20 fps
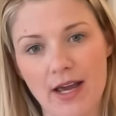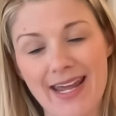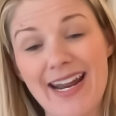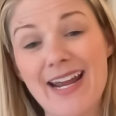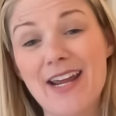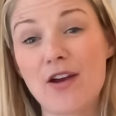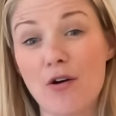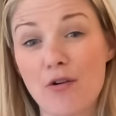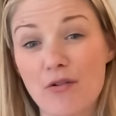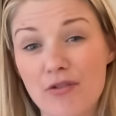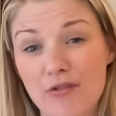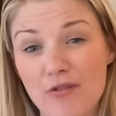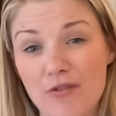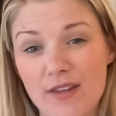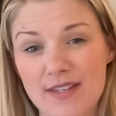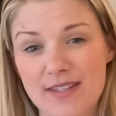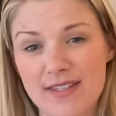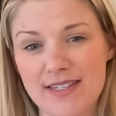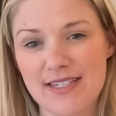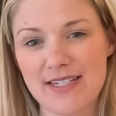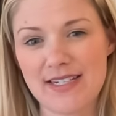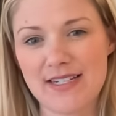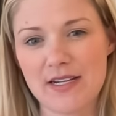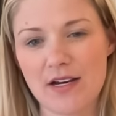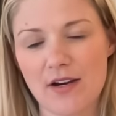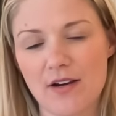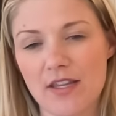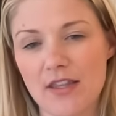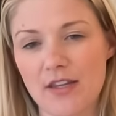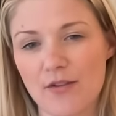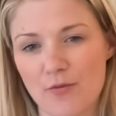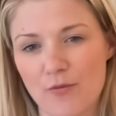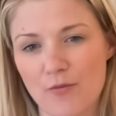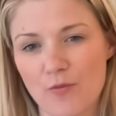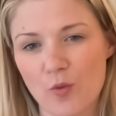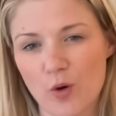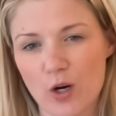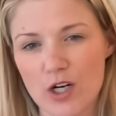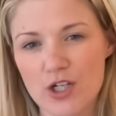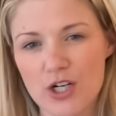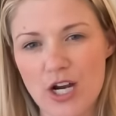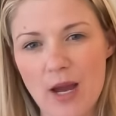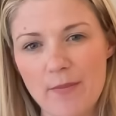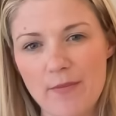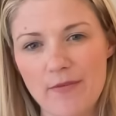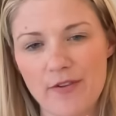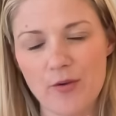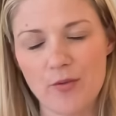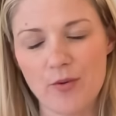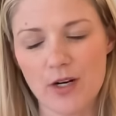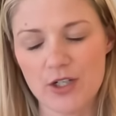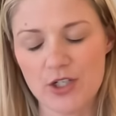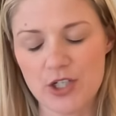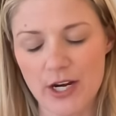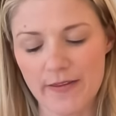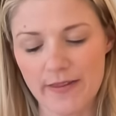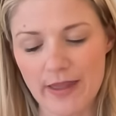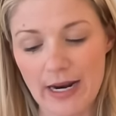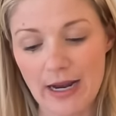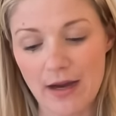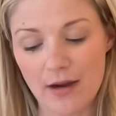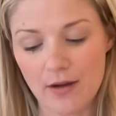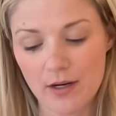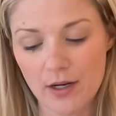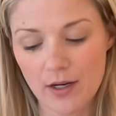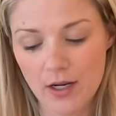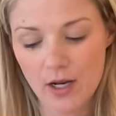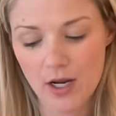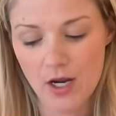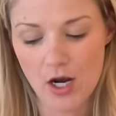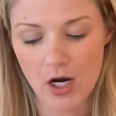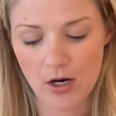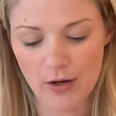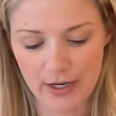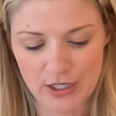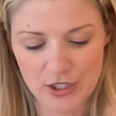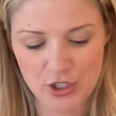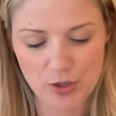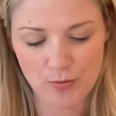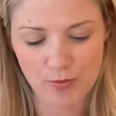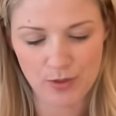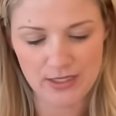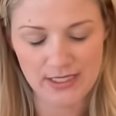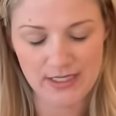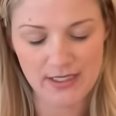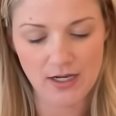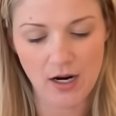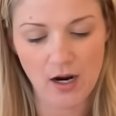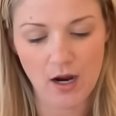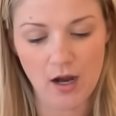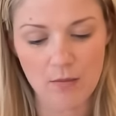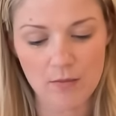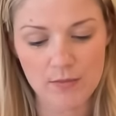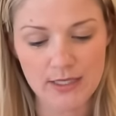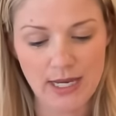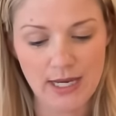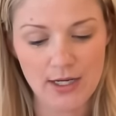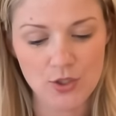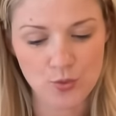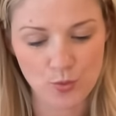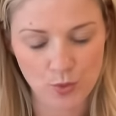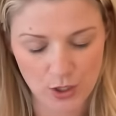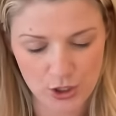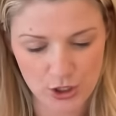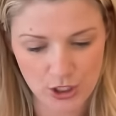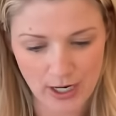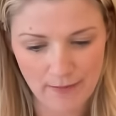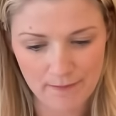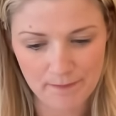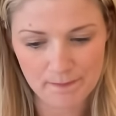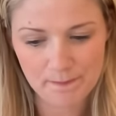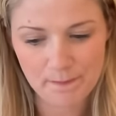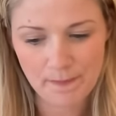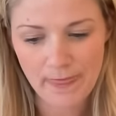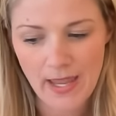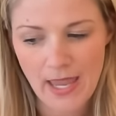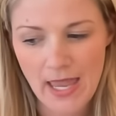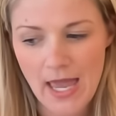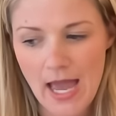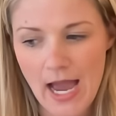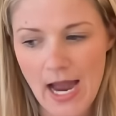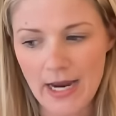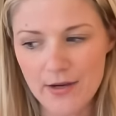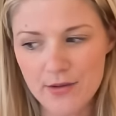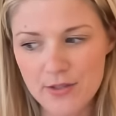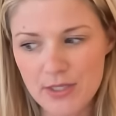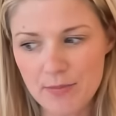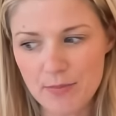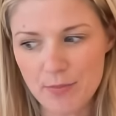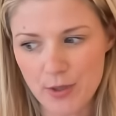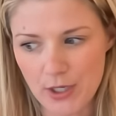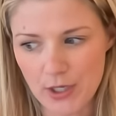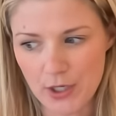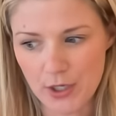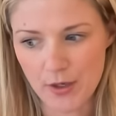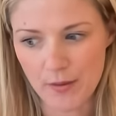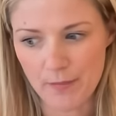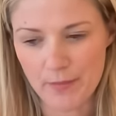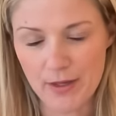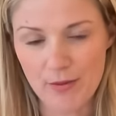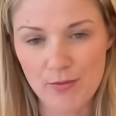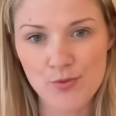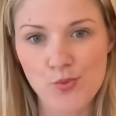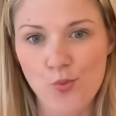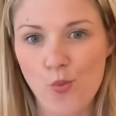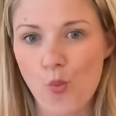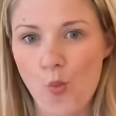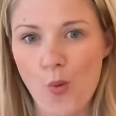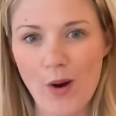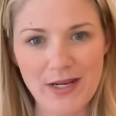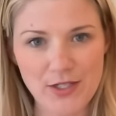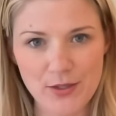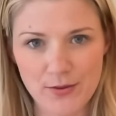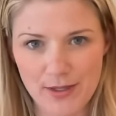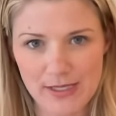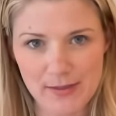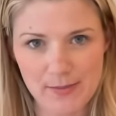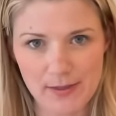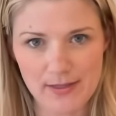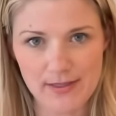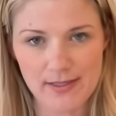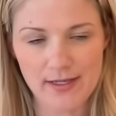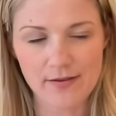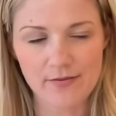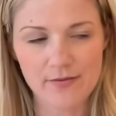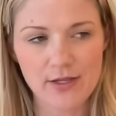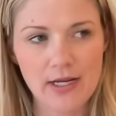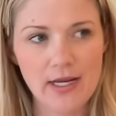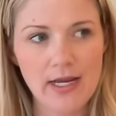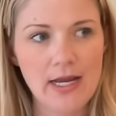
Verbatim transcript: And I go through this in detail in the workshop. If you want to check that out, horacio printing dot com slash workshop. I used a printer, but it was way too expensive.